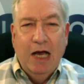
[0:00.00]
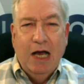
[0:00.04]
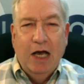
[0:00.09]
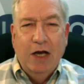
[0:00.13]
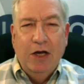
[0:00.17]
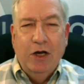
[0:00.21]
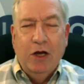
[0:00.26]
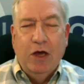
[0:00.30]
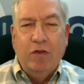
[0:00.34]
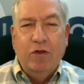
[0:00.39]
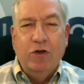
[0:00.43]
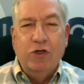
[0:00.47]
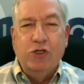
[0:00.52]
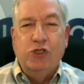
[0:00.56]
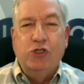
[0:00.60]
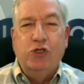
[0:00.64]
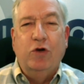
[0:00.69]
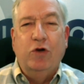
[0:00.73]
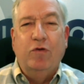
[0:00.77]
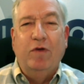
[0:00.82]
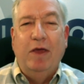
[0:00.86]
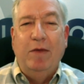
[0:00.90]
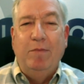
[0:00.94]
Another
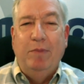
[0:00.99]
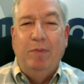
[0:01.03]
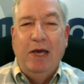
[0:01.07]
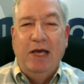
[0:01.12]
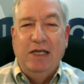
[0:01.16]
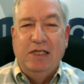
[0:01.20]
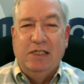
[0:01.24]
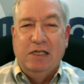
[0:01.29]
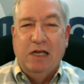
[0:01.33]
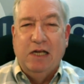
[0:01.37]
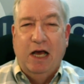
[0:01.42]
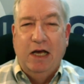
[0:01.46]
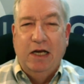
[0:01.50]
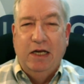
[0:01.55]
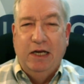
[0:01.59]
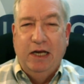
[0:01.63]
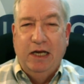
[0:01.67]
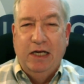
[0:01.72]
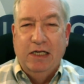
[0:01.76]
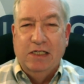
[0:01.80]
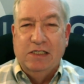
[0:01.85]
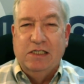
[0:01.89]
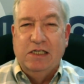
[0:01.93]
survey based
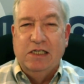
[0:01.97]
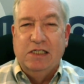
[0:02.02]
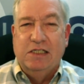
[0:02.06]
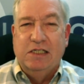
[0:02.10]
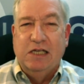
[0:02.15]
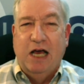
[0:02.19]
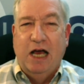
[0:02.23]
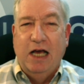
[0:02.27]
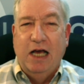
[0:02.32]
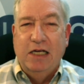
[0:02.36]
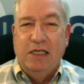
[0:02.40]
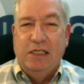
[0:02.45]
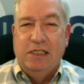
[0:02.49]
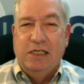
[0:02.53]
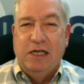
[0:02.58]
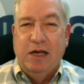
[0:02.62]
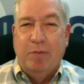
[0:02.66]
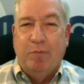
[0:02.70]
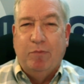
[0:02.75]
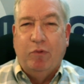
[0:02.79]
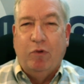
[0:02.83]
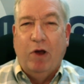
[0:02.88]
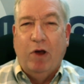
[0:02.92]
idea is to
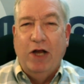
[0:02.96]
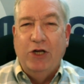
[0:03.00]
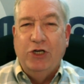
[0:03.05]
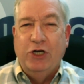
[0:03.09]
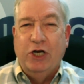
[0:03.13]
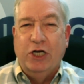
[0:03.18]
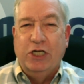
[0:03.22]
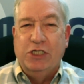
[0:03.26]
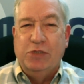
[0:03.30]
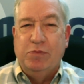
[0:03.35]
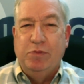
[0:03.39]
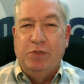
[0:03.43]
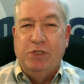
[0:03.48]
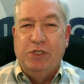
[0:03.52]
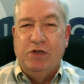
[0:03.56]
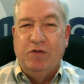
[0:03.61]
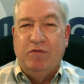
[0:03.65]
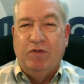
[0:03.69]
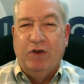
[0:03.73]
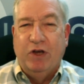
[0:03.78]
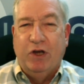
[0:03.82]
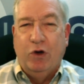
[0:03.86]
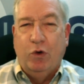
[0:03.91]
sidestep project
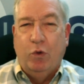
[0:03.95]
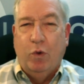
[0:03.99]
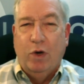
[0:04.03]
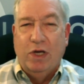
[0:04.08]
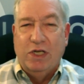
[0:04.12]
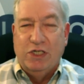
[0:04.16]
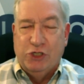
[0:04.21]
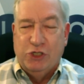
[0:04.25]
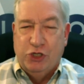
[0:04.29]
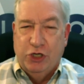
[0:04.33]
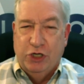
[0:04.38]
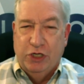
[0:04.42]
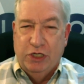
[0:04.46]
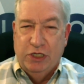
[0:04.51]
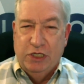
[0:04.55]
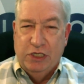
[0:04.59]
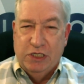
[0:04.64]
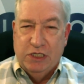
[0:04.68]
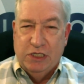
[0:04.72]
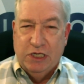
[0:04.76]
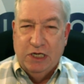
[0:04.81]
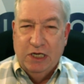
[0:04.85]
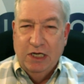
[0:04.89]
specific
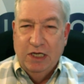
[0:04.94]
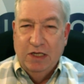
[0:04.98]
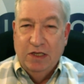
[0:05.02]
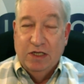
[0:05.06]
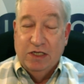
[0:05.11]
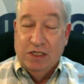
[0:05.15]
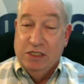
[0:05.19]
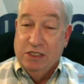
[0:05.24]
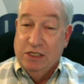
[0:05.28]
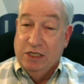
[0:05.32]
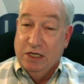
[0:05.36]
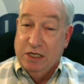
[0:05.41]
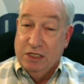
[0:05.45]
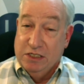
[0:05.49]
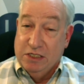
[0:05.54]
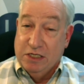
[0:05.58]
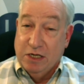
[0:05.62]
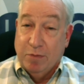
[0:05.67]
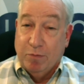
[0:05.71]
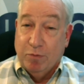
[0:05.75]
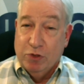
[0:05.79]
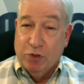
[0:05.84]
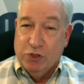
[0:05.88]
questions. This is in a
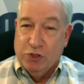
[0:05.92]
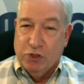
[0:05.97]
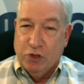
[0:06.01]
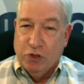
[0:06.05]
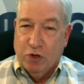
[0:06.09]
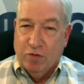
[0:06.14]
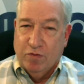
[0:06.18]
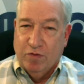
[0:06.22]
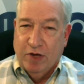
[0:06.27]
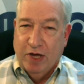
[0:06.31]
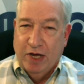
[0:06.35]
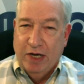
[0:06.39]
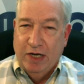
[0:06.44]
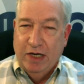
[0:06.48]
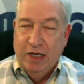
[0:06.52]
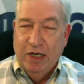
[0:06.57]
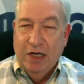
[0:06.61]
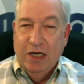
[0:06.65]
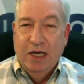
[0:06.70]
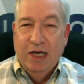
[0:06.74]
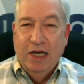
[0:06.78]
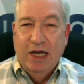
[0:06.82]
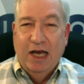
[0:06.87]
separate survey,
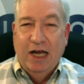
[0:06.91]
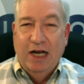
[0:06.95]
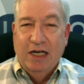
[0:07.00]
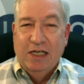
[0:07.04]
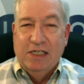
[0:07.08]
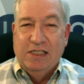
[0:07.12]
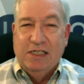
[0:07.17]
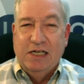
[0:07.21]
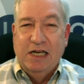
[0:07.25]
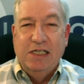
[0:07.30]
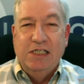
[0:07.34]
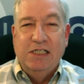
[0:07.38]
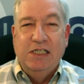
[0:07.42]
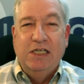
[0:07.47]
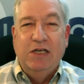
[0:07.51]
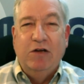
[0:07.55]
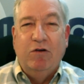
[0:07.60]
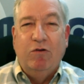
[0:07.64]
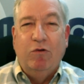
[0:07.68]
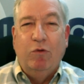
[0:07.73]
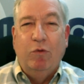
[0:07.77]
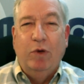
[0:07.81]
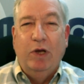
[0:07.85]
and instead
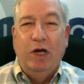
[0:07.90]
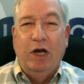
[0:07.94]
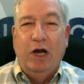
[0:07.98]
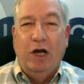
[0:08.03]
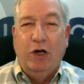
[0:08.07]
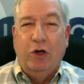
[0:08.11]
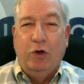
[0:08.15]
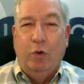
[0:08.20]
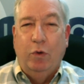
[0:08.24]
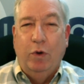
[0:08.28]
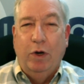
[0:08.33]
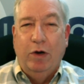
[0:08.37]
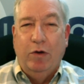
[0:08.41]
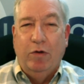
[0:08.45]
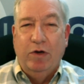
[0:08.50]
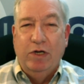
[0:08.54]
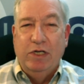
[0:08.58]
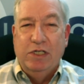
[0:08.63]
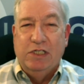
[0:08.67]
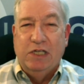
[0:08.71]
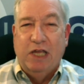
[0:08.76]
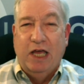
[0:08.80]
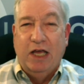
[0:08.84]
zero in on
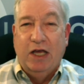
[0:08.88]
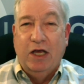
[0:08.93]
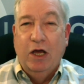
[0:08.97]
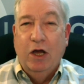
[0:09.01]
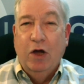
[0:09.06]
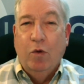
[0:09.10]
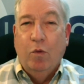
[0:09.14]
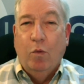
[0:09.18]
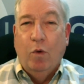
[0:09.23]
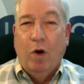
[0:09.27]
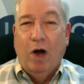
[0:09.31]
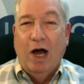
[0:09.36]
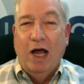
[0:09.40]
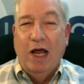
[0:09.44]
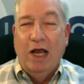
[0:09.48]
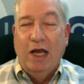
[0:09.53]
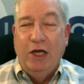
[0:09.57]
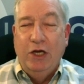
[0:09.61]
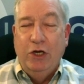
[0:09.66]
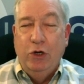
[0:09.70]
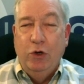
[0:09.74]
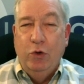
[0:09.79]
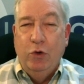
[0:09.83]
queries like why
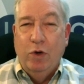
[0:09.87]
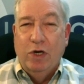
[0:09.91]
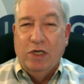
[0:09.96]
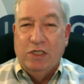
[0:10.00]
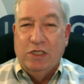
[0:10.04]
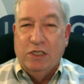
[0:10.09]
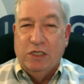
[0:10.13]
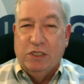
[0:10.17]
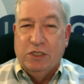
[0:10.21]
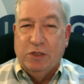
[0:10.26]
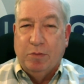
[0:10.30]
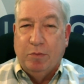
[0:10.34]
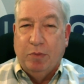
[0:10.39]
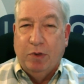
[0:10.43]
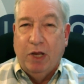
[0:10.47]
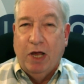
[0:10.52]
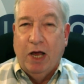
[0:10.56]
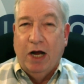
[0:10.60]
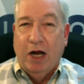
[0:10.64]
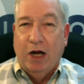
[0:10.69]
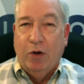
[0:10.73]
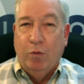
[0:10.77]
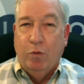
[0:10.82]
you as a
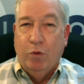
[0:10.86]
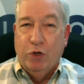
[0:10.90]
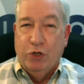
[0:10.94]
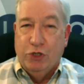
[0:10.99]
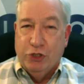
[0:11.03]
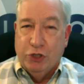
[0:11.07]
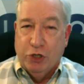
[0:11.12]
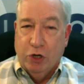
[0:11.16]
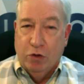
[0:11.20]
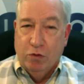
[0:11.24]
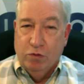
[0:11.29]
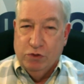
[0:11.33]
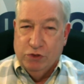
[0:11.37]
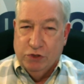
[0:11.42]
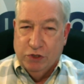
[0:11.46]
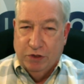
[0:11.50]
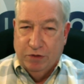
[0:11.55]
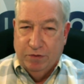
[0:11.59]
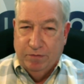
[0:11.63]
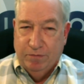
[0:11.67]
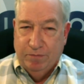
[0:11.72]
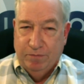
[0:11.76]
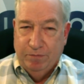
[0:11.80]
supplier were
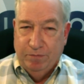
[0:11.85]
chosen.